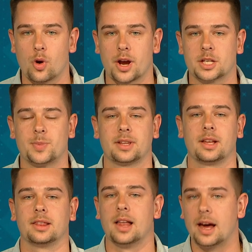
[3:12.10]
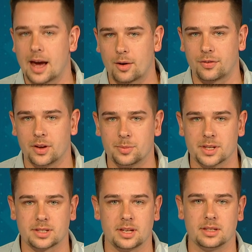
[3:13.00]
Moore. I expect a lot out of him
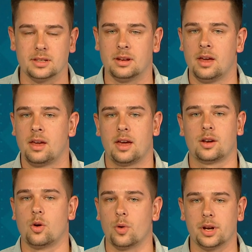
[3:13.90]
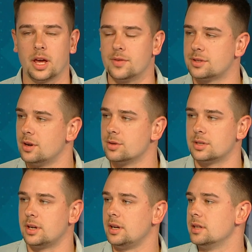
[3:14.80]
this season. And Corey Davis knows
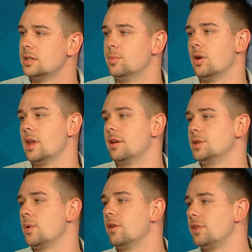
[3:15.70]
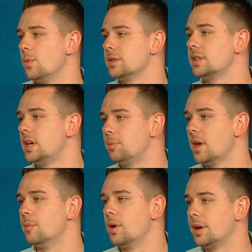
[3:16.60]
that he needs to ball out as well if he wants to keep
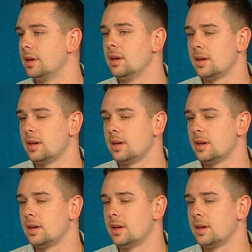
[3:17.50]
that money.